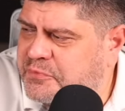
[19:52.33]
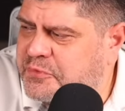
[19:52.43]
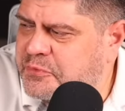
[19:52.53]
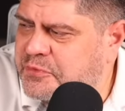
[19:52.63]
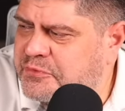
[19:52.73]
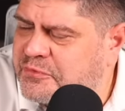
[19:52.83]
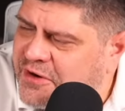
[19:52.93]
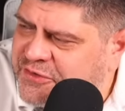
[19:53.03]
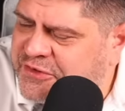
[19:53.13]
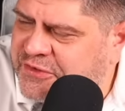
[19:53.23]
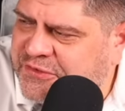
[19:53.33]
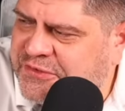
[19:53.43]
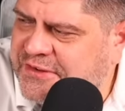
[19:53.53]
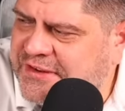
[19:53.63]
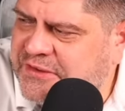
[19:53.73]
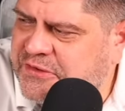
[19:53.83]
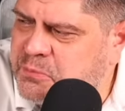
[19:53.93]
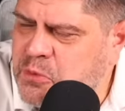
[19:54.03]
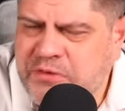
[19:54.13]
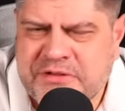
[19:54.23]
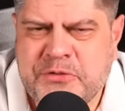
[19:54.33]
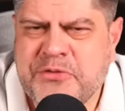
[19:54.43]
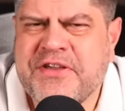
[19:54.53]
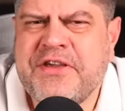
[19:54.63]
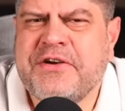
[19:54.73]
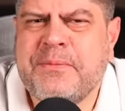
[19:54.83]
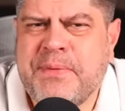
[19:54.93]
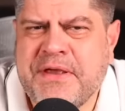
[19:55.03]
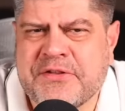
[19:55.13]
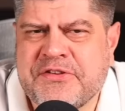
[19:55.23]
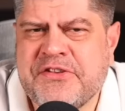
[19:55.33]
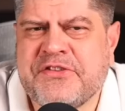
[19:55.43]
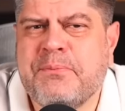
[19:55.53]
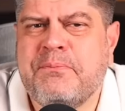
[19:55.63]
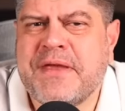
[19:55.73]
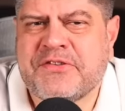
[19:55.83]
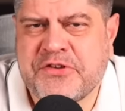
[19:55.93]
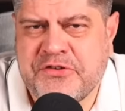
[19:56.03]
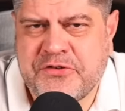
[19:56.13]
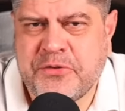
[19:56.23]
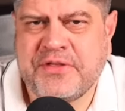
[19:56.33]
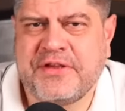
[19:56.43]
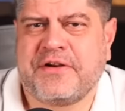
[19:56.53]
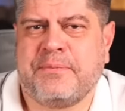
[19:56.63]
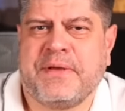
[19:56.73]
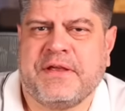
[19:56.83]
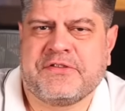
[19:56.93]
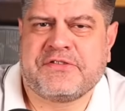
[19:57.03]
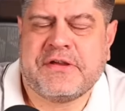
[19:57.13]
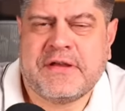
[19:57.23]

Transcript: to the Russians, it's more to the Europeans. It's a message to the Europeans.